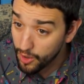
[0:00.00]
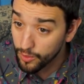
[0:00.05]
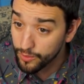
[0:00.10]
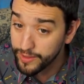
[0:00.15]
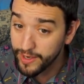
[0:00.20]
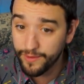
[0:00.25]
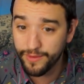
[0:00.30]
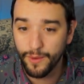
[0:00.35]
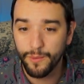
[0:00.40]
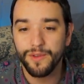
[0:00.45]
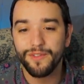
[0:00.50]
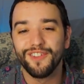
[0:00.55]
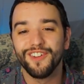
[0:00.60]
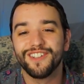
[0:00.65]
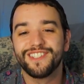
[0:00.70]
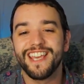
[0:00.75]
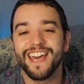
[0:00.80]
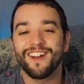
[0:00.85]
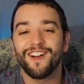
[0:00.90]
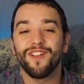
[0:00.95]
now that we've
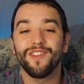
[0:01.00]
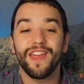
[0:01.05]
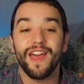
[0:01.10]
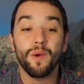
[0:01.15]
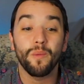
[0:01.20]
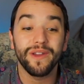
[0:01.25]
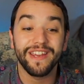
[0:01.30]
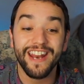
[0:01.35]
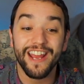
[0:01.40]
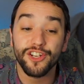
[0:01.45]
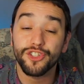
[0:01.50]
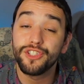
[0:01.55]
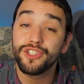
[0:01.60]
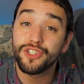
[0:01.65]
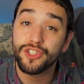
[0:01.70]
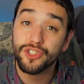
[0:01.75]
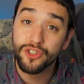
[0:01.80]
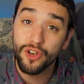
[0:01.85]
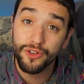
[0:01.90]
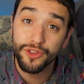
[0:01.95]
looked at all that, we can actually
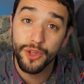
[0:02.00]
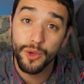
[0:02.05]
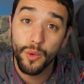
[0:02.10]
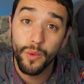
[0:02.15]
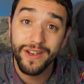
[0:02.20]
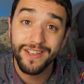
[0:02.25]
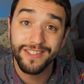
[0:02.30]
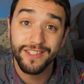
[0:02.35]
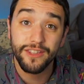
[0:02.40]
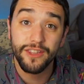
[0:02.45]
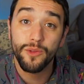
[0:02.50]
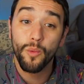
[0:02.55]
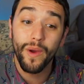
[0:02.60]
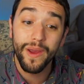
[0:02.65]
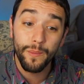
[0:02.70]
start the quiz. And the way we